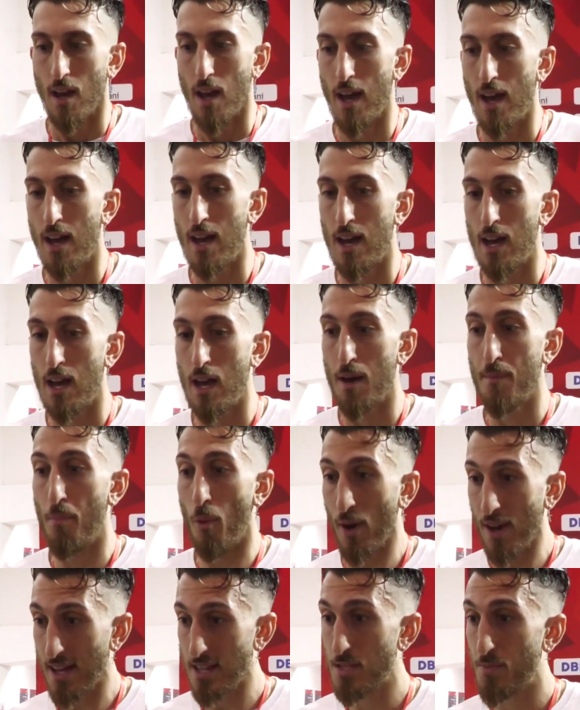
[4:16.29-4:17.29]
Uh,
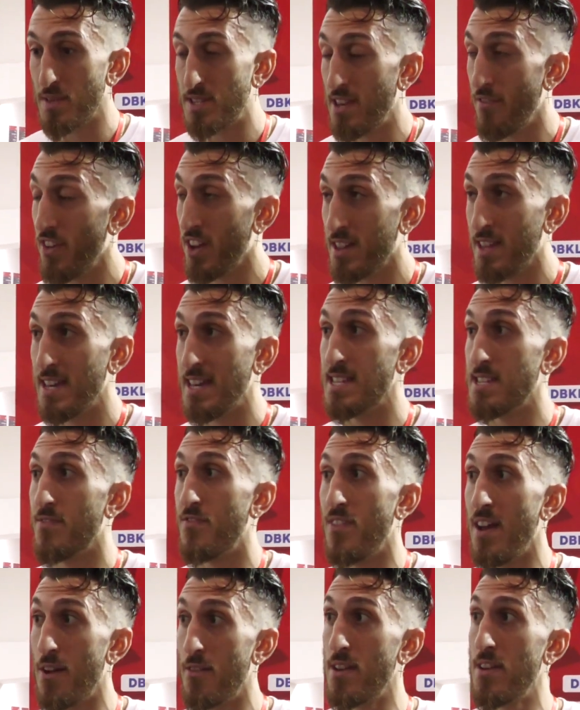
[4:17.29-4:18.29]
Bojan specifically is
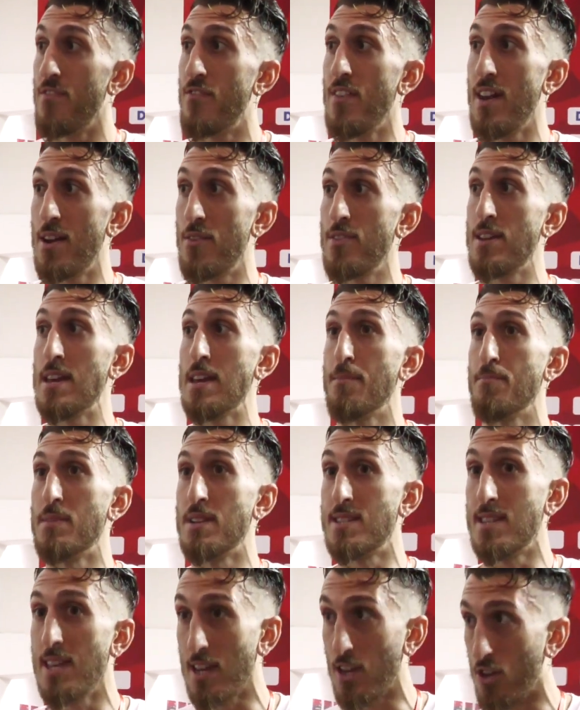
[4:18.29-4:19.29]
very, very
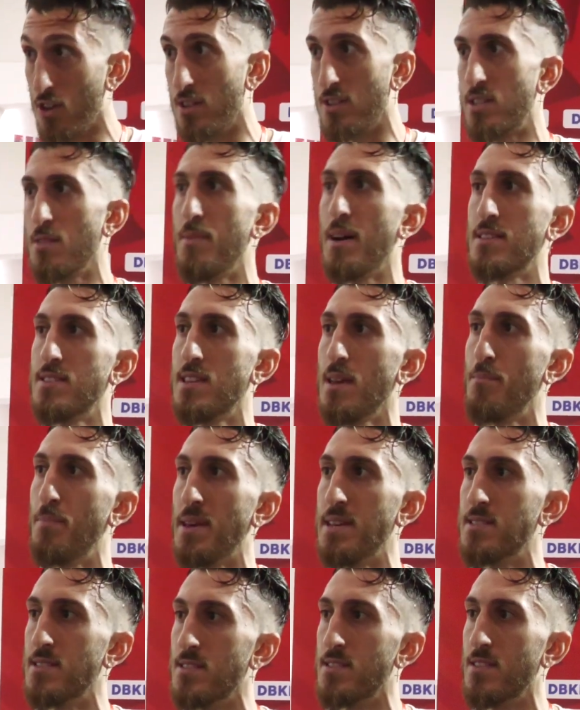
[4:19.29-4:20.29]
meticulous about set
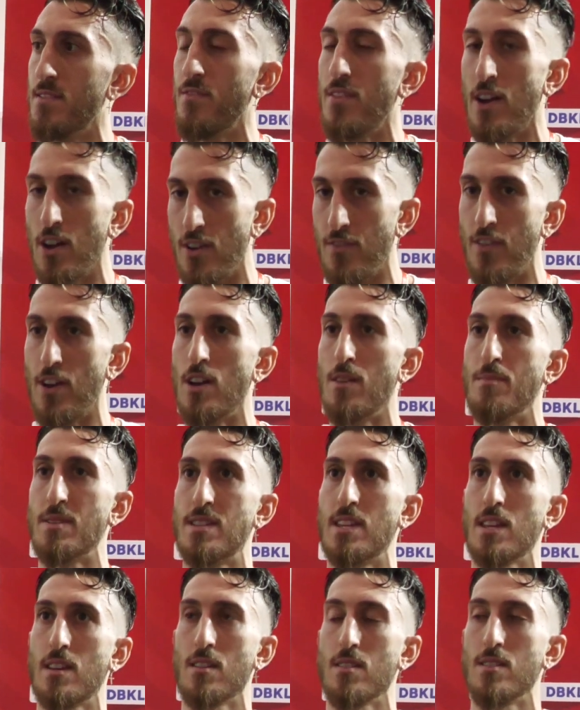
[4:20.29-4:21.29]
pieces. Very, very
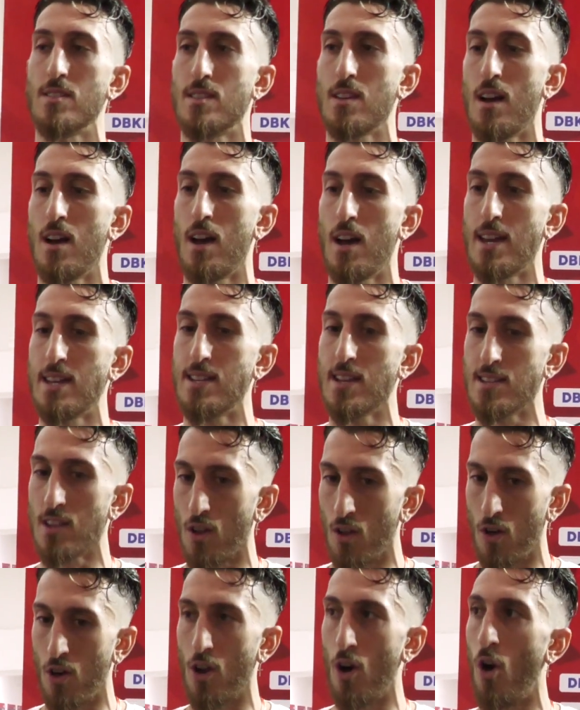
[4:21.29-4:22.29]
meticulous. Uh, he does a
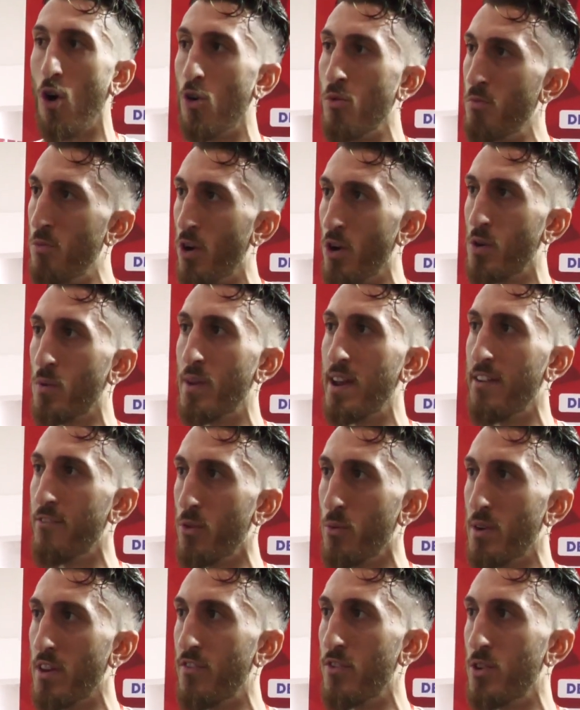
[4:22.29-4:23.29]
lot of homework whenever
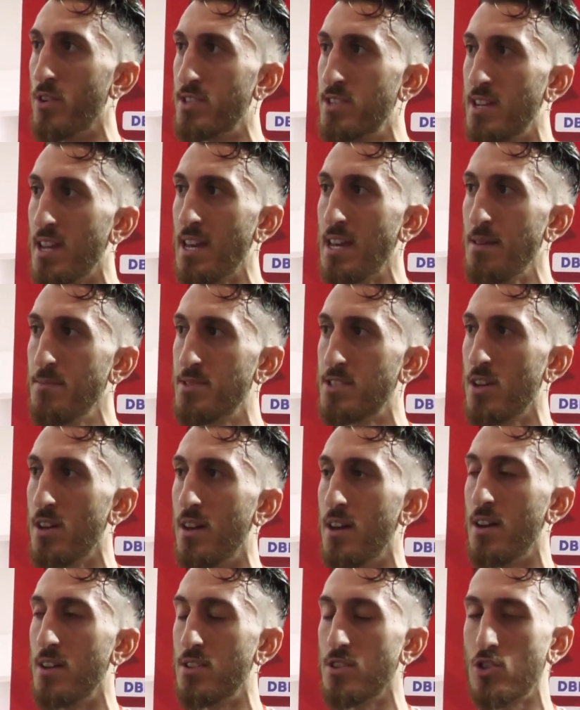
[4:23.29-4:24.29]
we verse teams
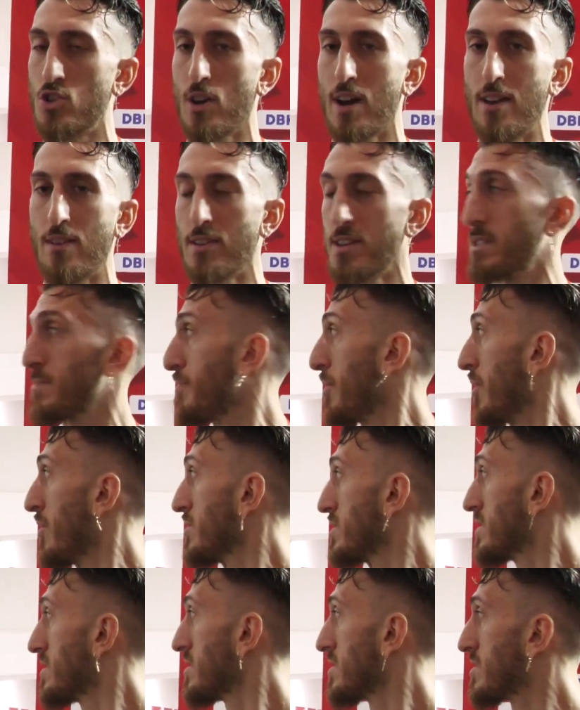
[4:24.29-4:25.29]
uh, to try to
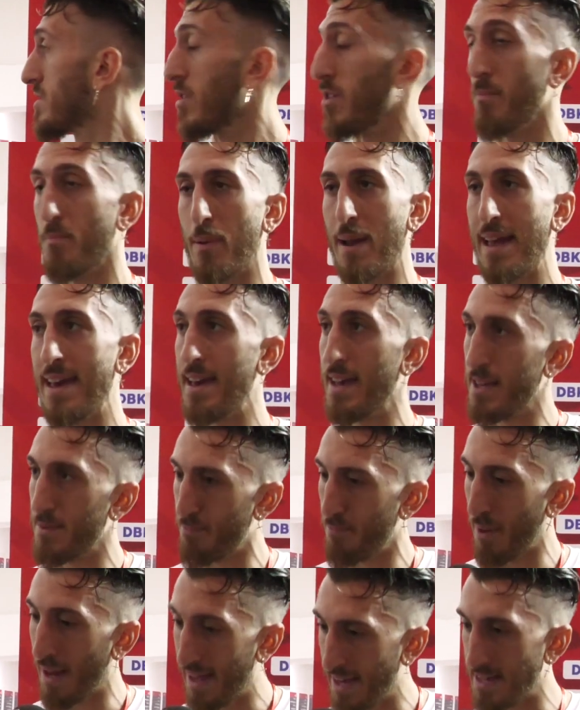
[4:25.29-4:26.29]
expose certain play,
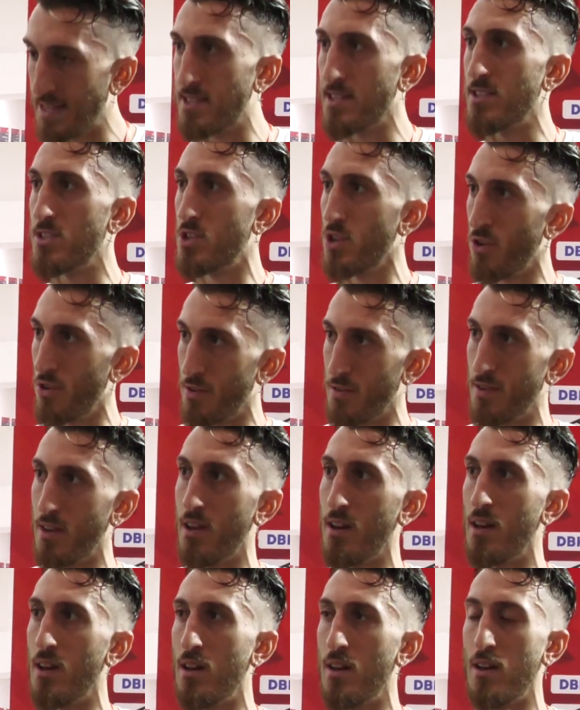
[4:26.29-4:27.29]
plays and certain
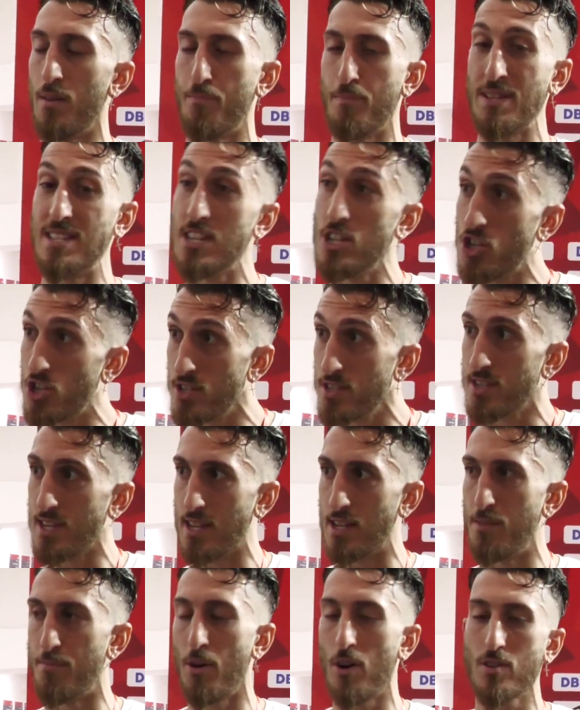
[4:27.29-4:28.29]
uh, positions
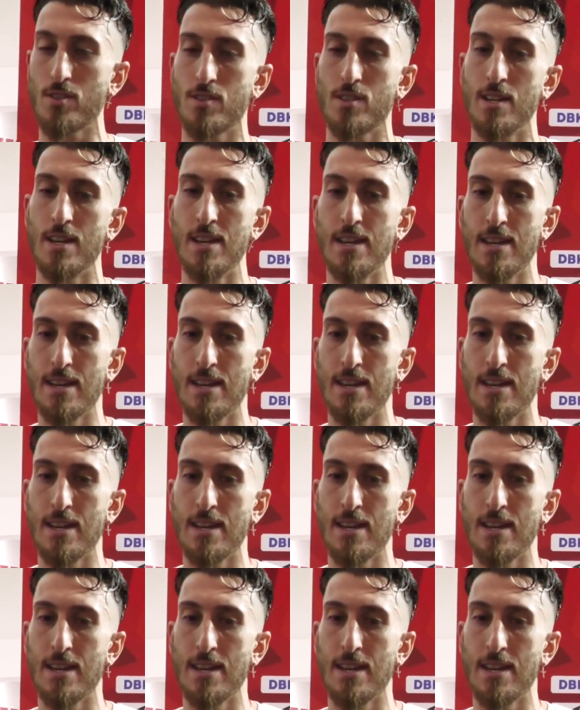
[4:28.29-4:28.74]
in the box.